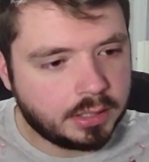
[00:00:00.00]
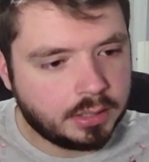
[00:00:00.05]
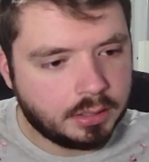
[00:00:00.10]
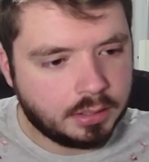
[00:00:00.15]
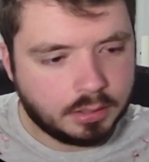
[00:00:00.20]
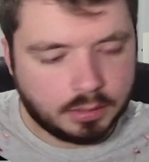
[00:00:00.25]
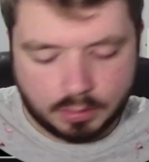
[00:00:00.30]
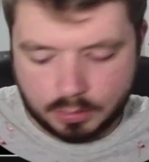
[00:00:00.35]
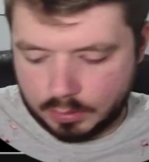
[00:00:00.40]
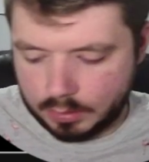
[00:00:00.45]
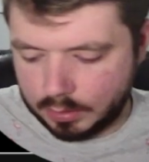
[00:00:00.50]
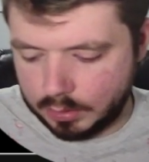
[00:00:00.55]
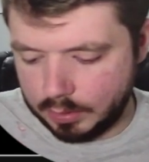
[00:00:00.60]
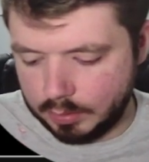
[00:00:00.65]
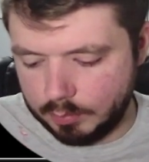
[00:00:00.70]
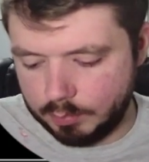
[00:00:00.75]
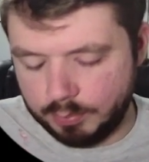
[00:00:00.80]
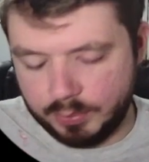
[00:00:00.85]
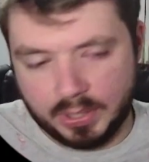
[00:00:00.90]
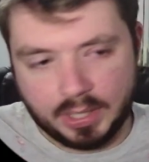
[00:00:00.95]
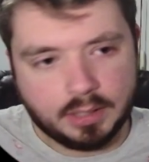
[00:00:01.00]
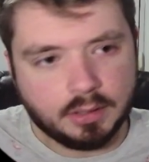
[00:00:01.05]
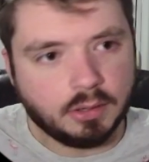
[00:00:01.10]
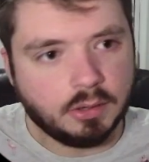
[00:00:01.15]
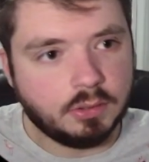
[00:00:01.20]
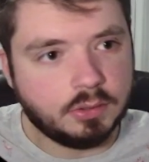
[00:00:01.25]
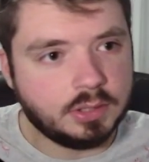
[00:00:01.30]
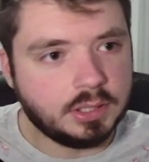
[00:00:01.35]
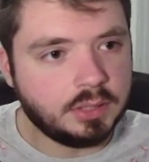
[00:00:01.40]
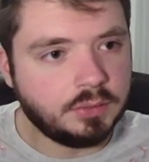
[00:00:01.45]
to ping
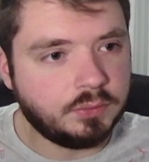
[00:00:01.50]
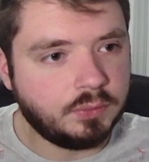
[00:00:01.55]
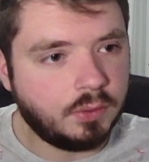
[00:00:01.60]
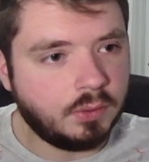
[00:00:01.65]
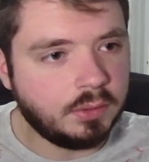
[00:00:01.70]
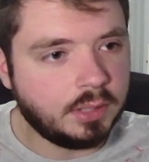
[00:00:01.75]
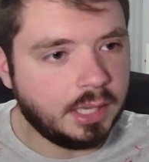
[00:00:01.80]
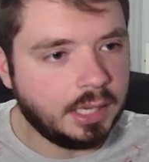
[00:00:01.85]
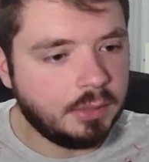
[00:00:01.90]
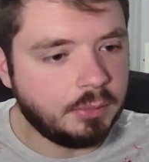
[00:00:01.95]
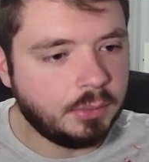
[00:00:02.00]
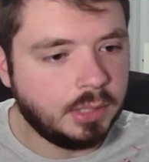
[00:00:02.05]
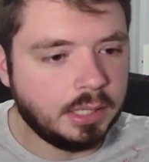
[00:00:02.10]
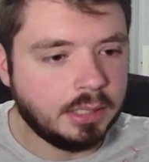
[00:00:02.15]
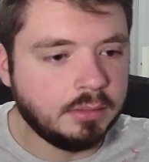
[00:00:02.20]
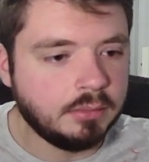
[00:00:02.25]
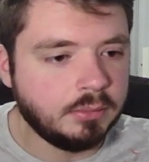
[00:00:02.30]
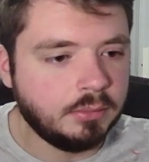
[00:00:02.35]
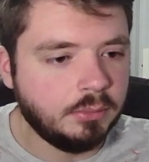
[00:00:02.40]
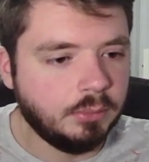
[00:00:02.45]
our default gateway.